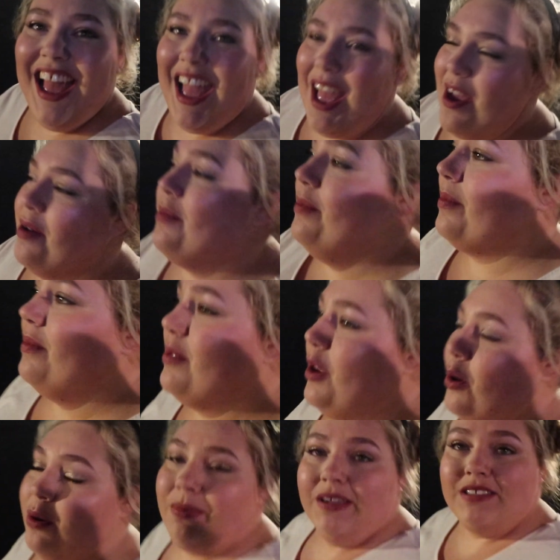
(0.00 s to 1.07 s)
and the
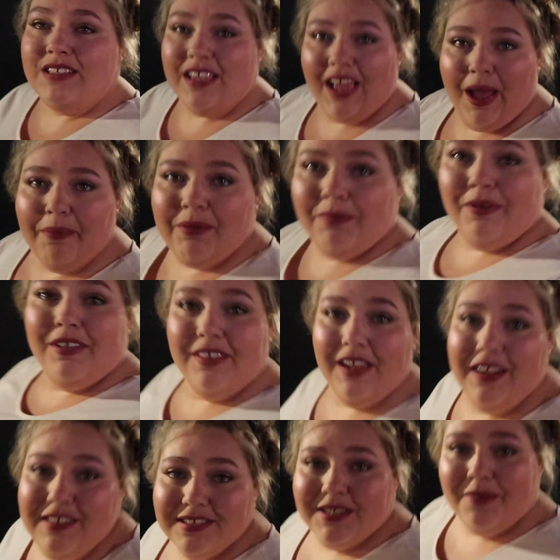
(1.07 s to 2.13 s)
whole bus sang happy
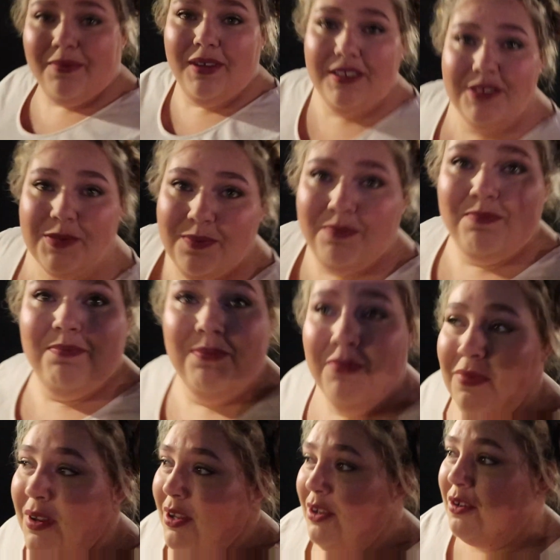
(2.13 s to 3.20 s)
birthday to someone
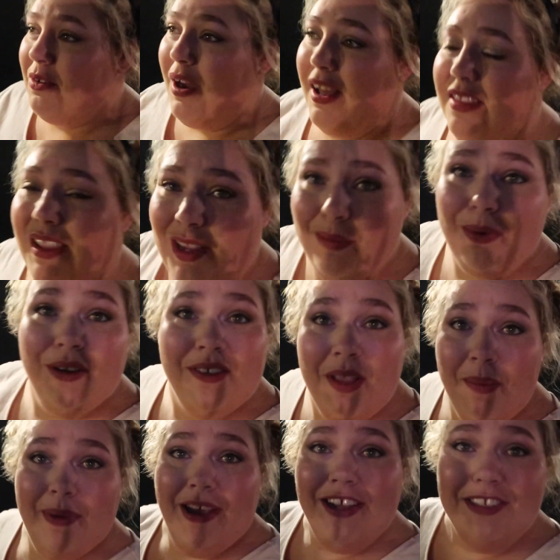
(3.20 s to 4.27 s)
who had like a birthday
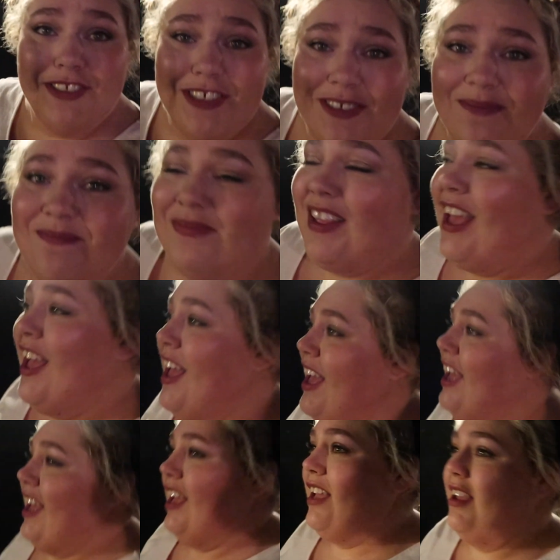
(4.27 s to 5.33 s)
badge.
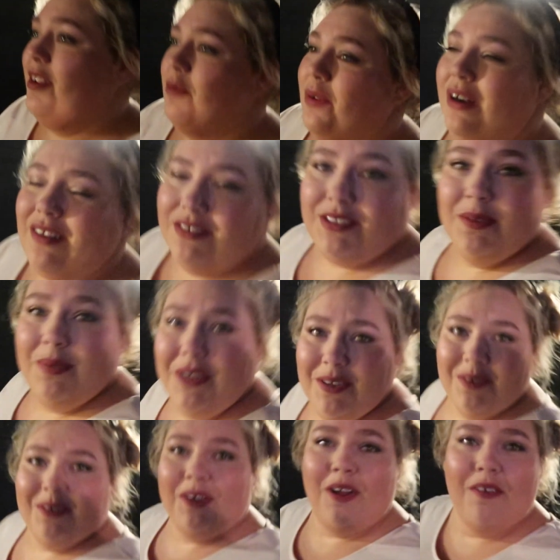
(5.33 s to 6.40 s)
And what else did we
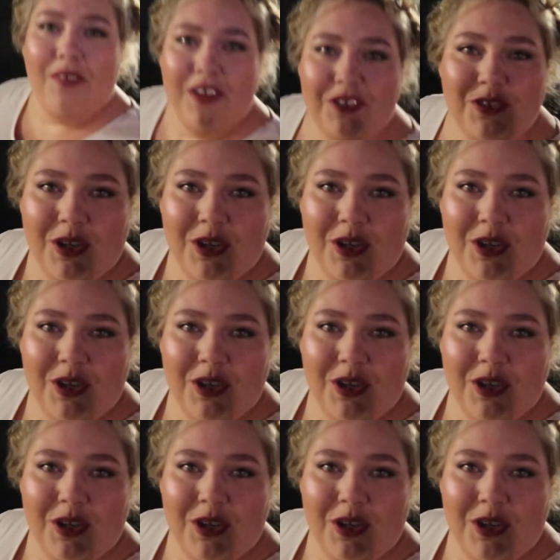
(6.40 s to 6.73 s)
do on our fun